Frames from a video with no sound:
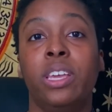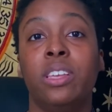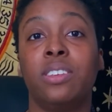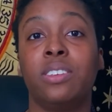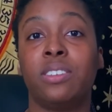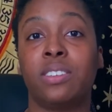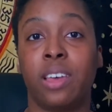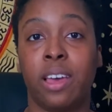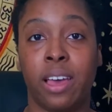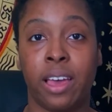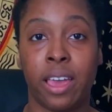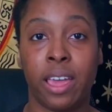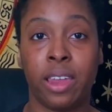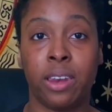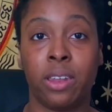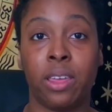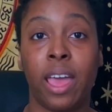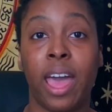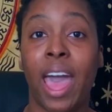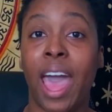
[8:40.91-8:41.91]
sign
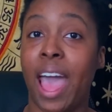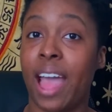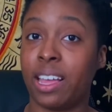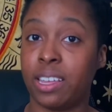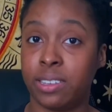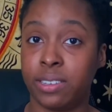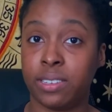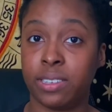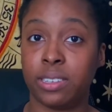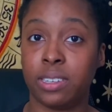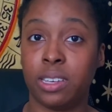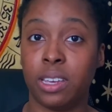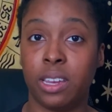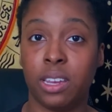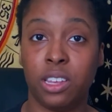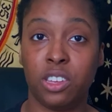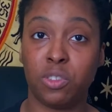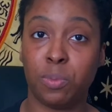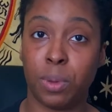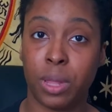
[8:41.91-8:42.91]
acts in
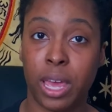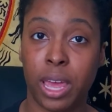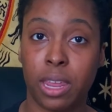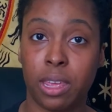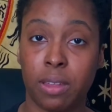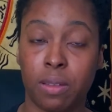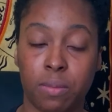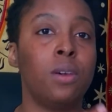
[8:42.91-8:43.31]
each planet.